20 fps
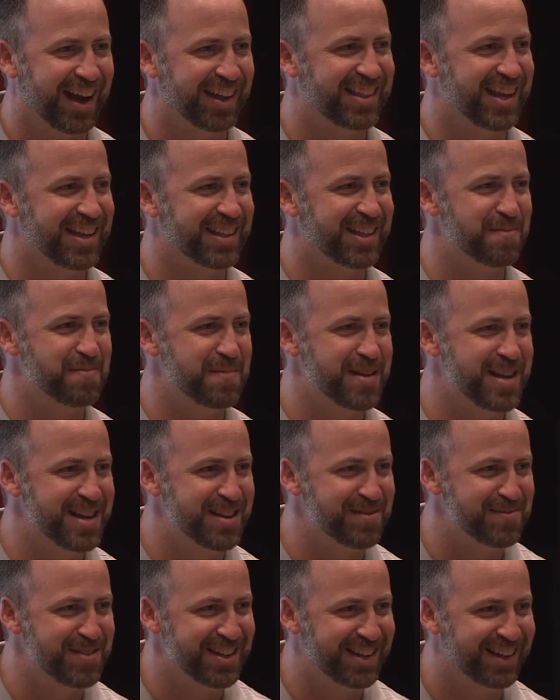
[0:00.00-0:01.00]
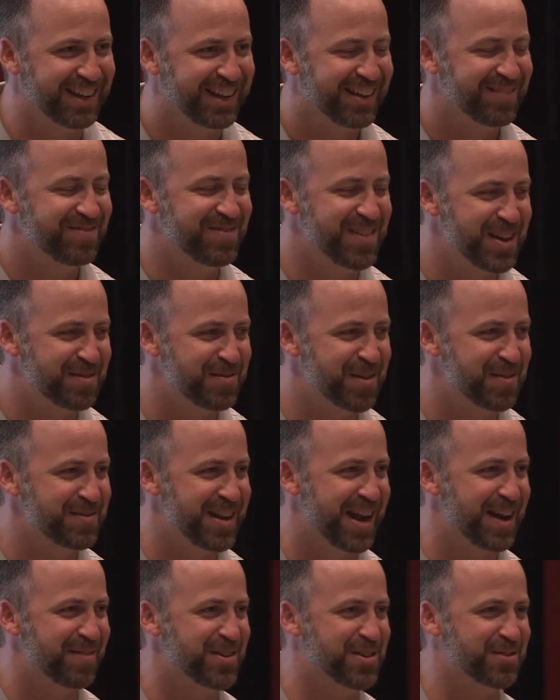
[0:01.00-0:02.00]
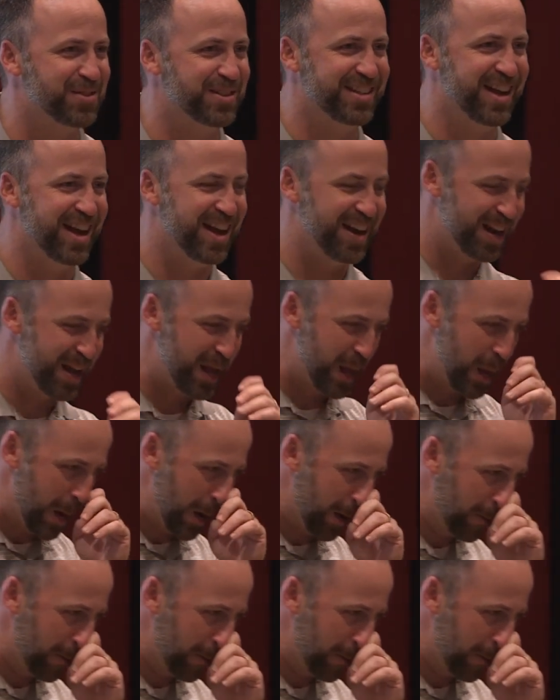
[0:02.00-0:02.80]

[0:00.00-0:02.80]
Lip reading: I think the minimum damage was done.